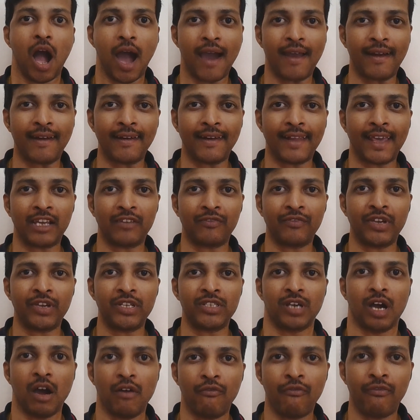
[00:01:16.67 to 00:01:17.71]
R
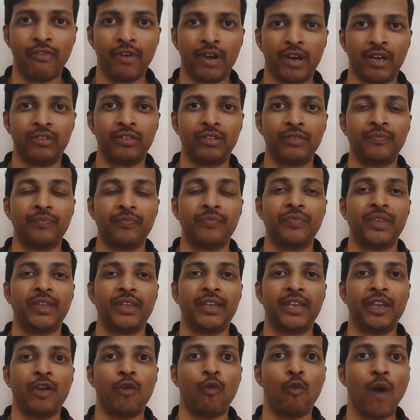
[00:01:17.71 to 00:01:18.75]
language offers
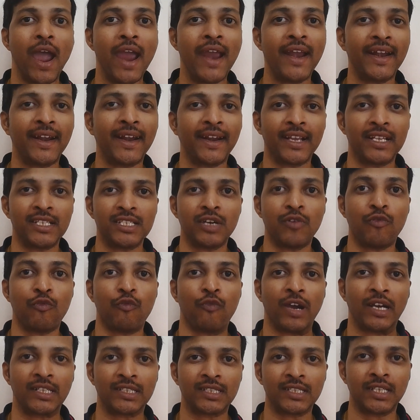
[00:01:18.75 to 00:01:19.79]
a wide range of
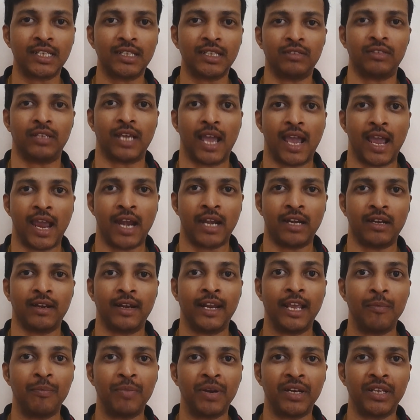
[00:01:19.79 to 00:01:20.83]
functions and
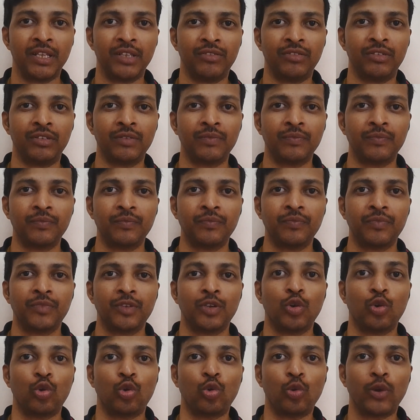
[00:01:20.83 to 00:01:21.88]
libraries
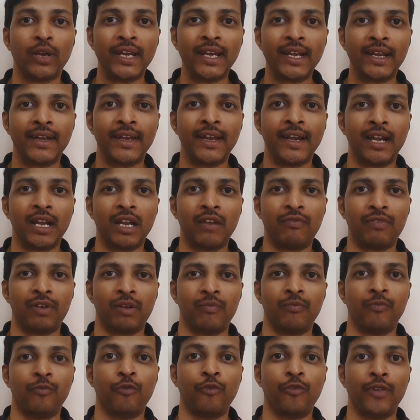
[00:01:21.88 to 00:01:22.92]
to read data
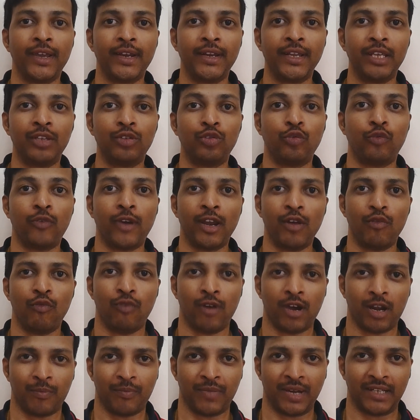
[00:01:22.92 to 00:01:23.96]
from various file
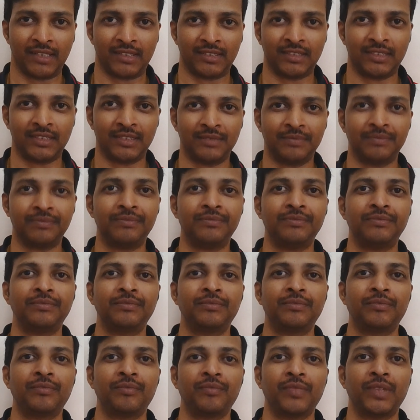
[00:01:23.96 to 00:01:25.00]
formats
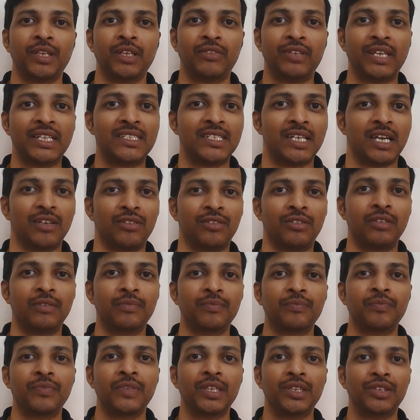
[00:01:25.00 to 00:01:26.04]
such as
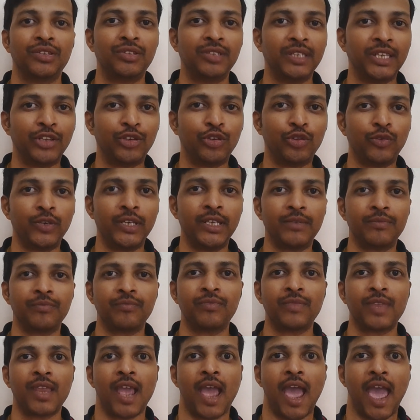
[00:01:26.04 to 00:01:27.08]
CSV,
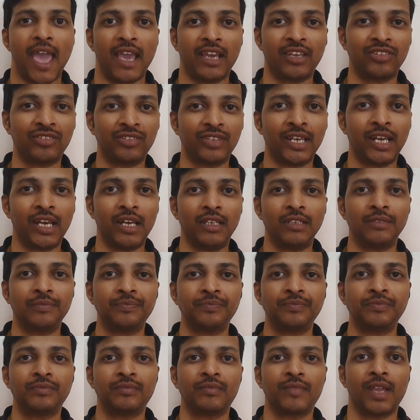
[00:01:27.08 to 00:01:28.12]
Excel,
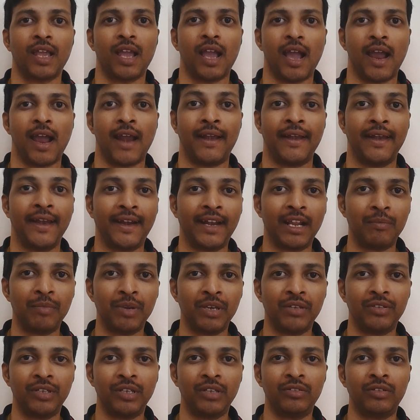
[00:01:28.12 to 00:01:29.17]
and
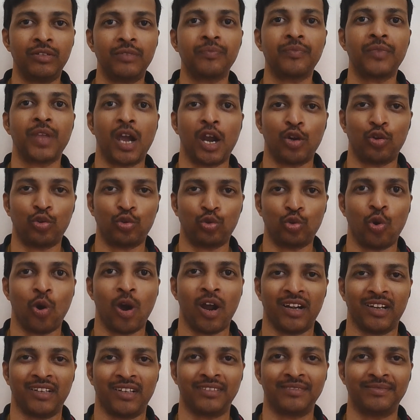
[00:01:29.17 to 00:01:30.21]
databases, and so
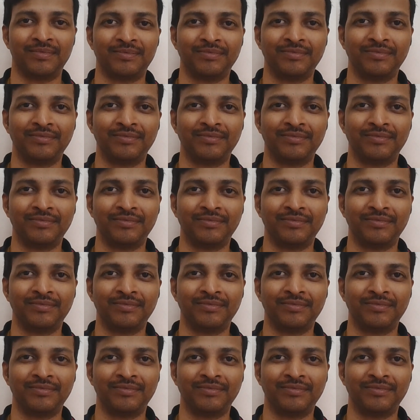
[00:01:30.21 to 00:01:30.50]
on.